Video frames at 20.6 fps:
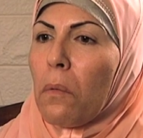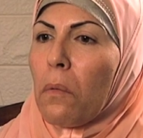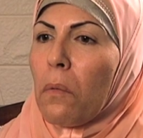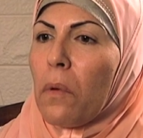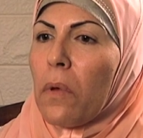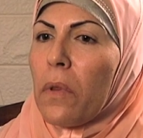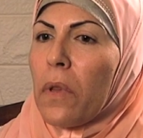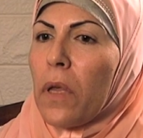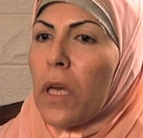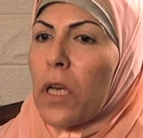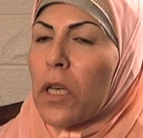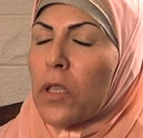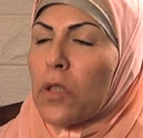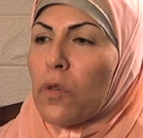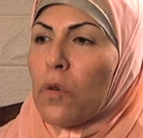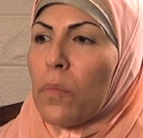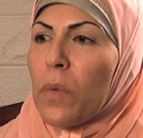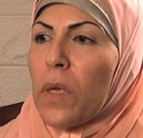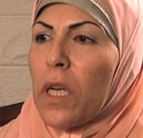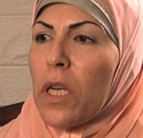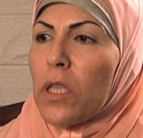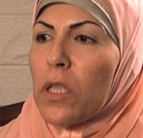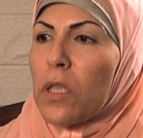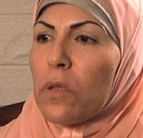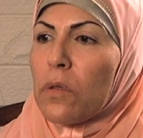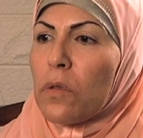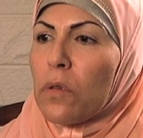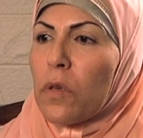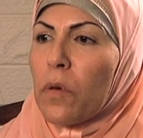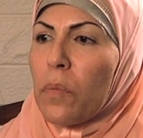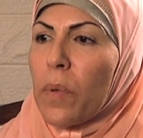When the exhumation
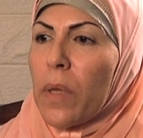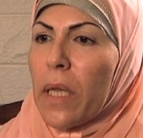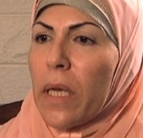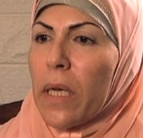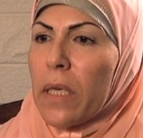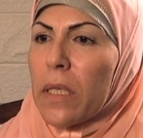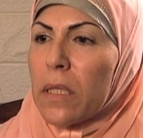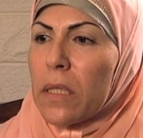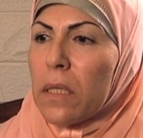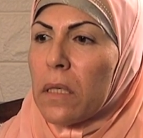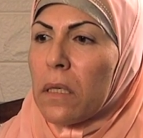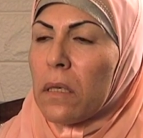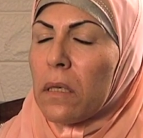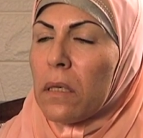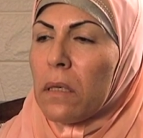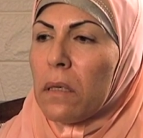took place